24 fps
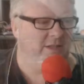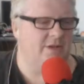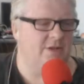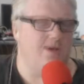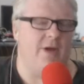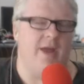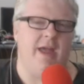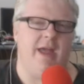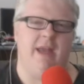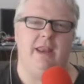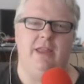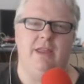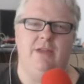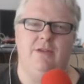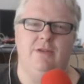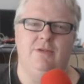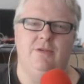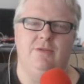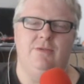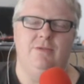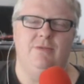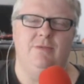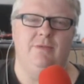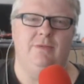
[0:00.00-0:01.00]
So how do
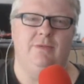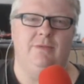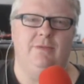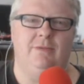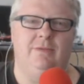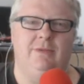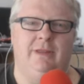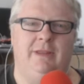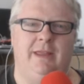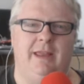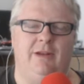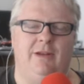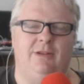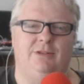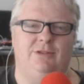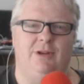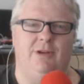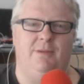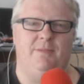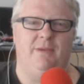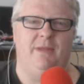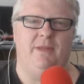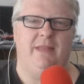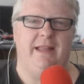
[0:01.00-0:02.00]
you get on
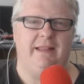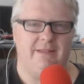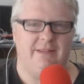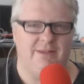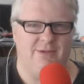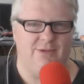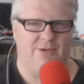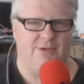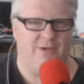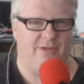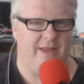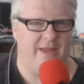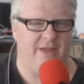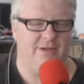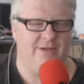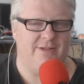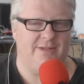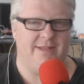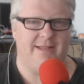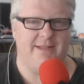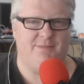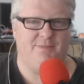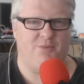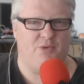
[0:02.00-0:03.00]
top of that sort of thing?
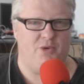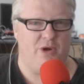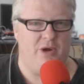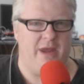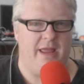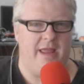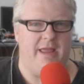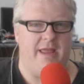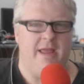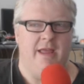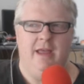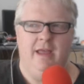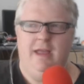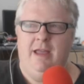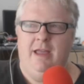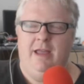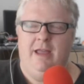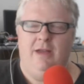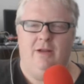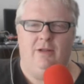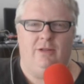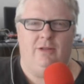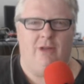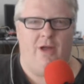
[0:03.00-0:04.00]
Because that's pretty.
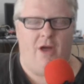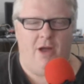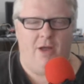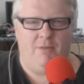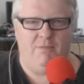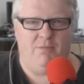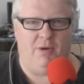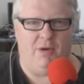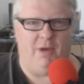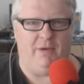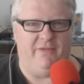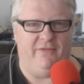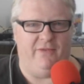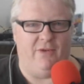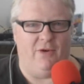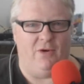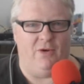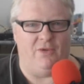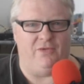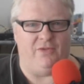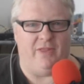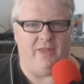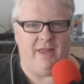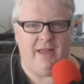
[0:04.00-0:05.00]
I'd probably
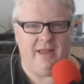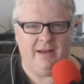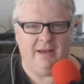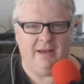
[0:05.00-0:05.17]
fall for that.